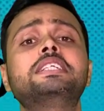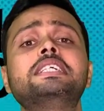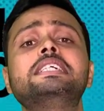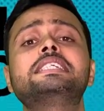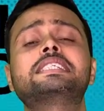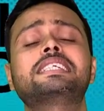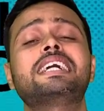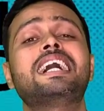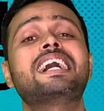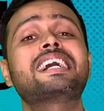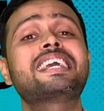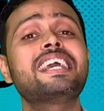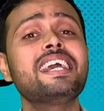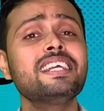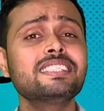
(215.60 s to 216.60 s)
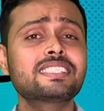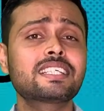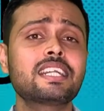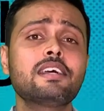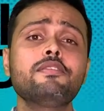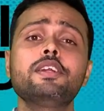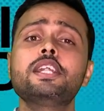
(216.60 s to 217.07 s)
is against
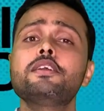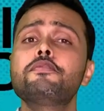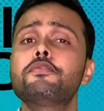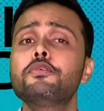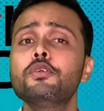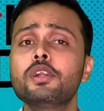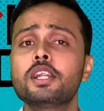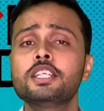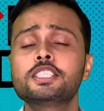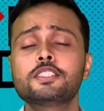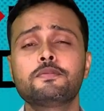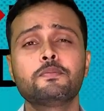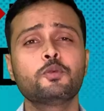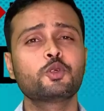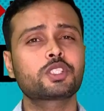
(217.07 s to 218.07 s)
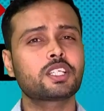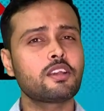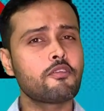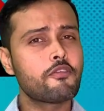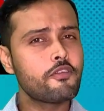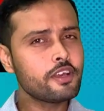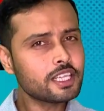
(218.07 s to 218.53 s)
gravity full range of
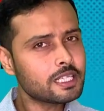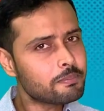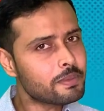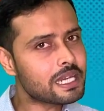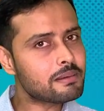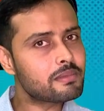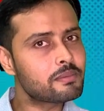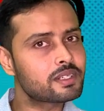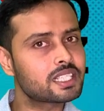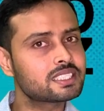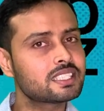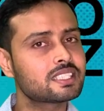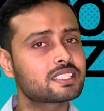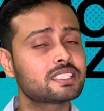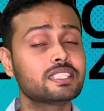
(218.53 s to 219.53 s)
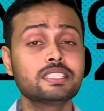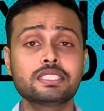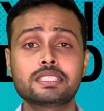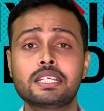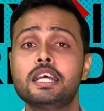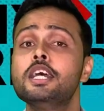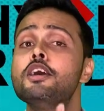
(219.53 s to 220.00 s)
motion with minimum
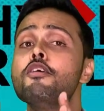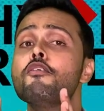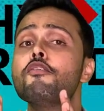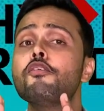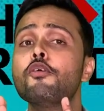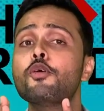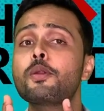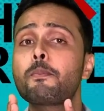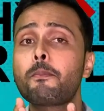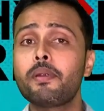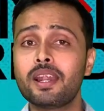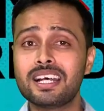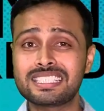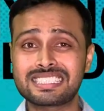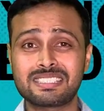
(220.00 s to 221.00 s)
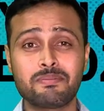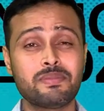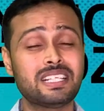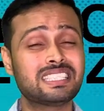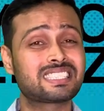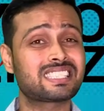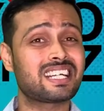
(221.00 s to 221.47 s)
resistance. 4 plus
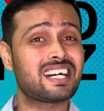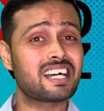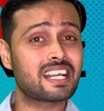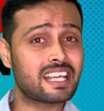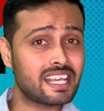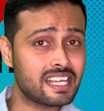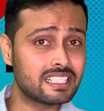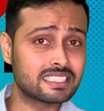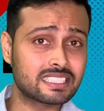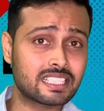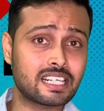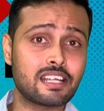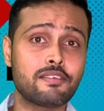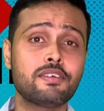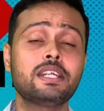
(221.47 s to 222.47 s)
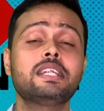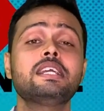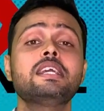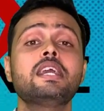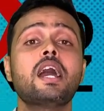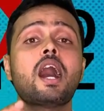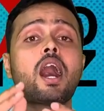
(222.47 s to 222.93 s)
means against
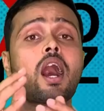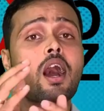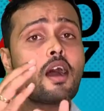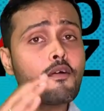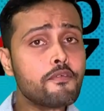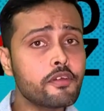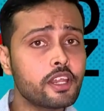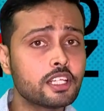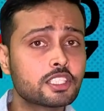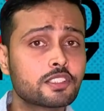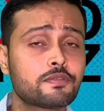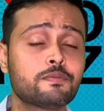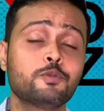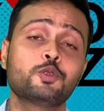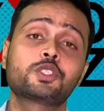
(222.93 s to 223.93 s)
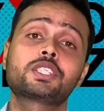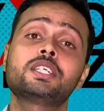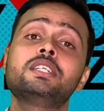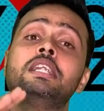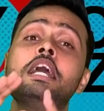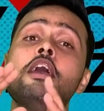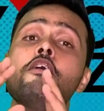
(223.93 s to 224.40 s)
gravity half range of
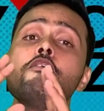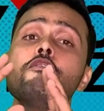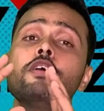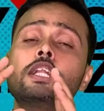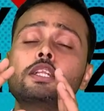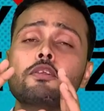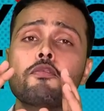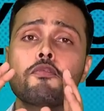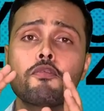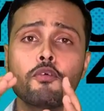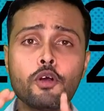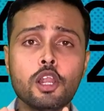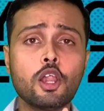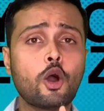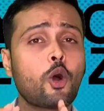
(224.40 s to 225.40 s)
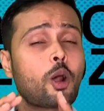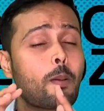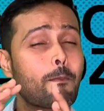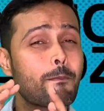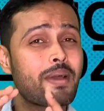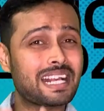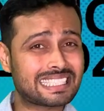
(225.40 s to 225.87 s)
motion with full or
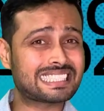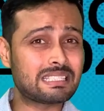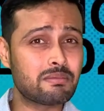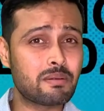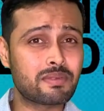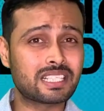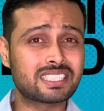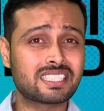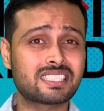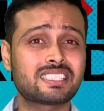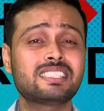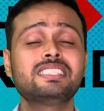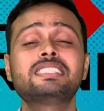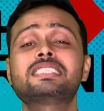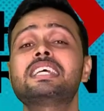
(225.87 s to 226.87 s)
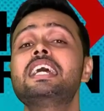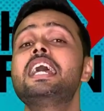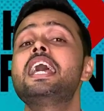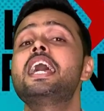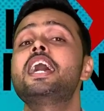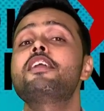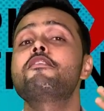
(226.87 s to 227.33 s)
maximum resistance.
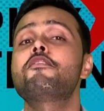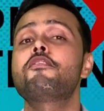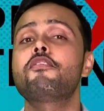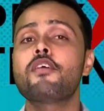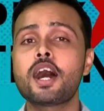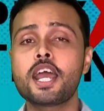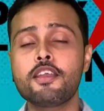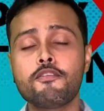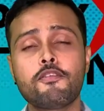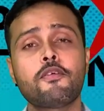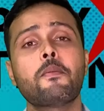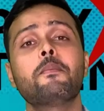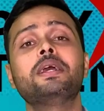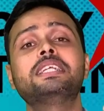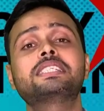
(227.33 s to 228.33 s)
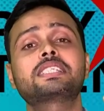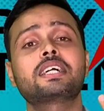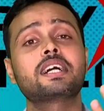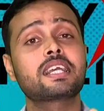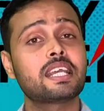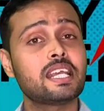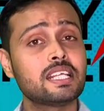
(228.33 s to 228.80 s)
And 5 means
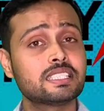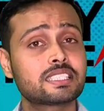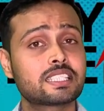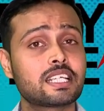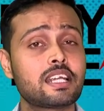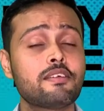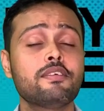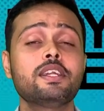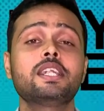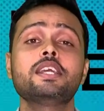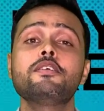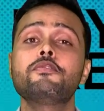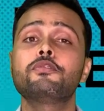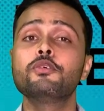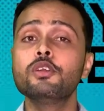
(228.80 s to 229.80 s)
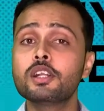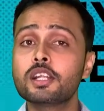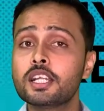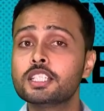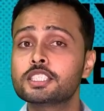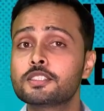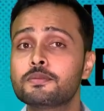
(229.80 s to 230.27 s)
against gravity full
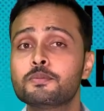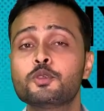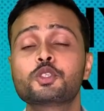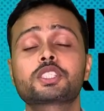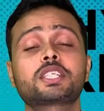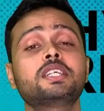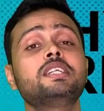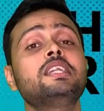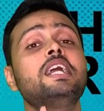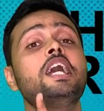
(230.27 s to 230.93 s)
range of motion